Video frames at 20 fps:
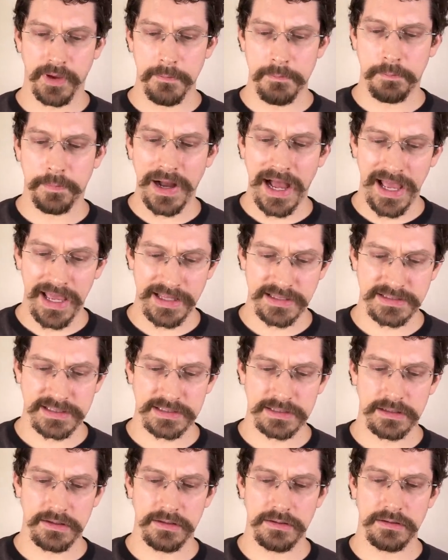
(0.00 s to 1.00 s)

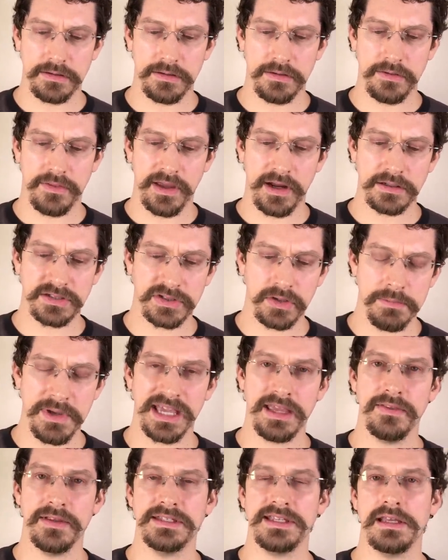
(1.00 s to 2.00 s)
But they are still
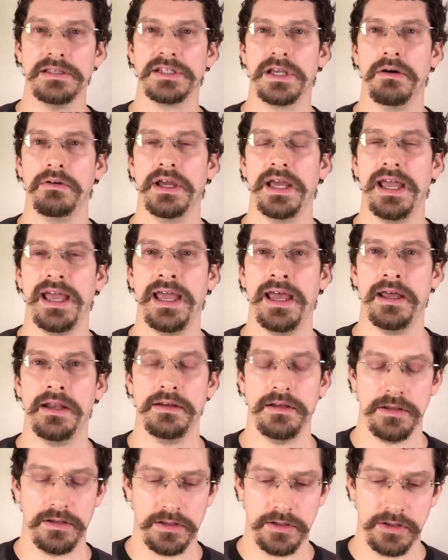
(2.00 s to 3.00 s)
making the Daytona,
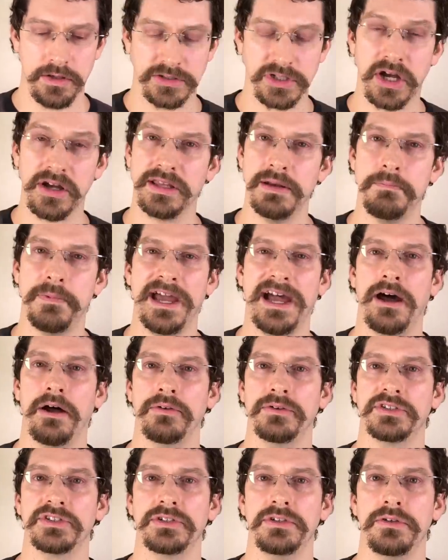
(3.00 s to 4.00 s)
and you're talking
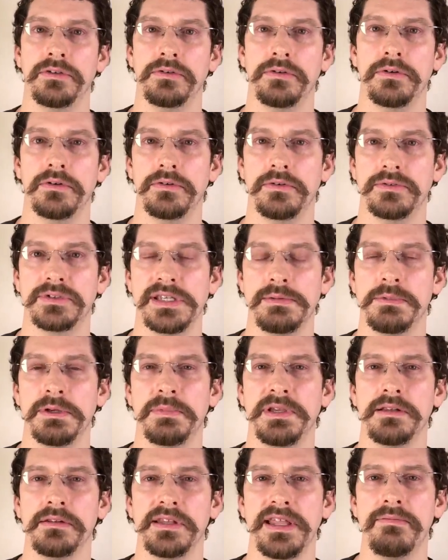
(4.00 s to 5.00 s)
pounds, so you seem to
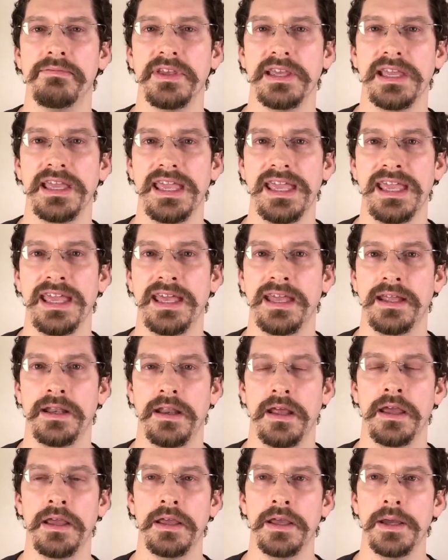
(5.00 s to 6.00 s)
be living
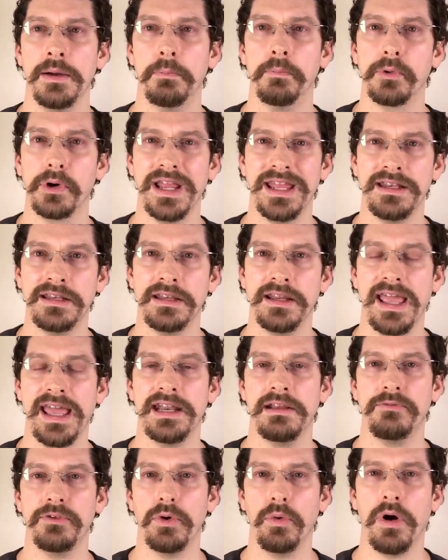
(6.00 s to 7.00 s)
in Britain.
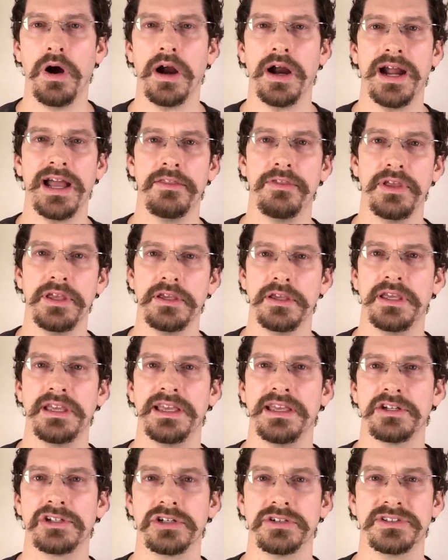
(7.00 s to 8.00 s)
And if you are, I think you
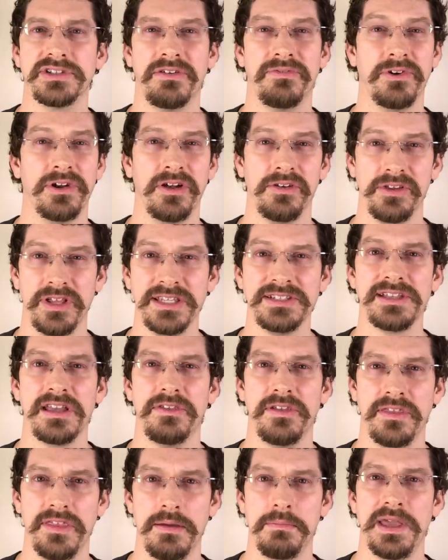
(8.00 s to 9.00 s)
can get yourself on a list. I
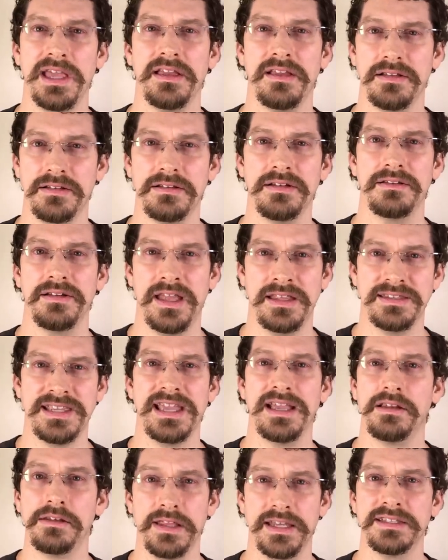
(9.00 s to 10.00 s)
think they make and
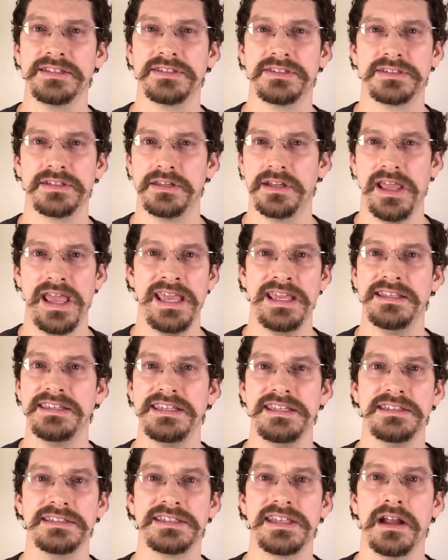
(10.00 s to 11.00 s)
take lists at
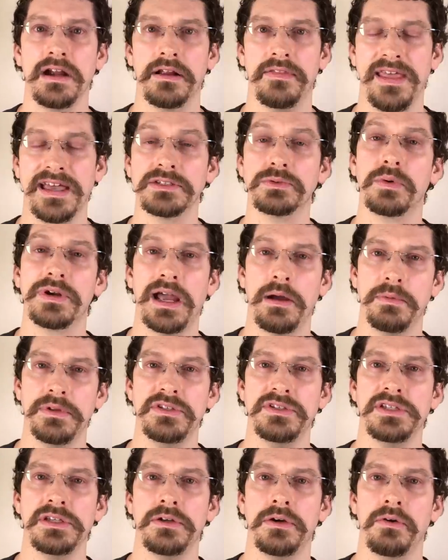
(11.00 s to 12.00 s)
ADs there, and that's what I
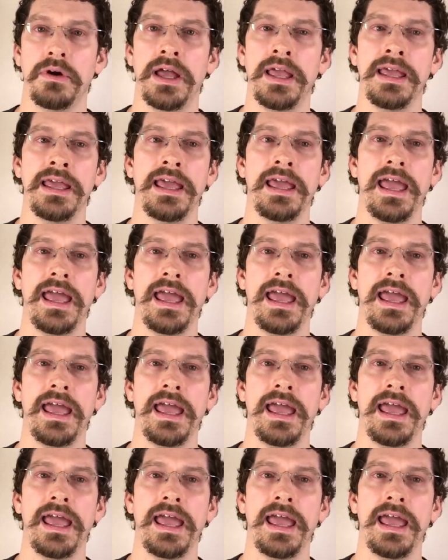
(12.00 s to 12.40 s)
would do.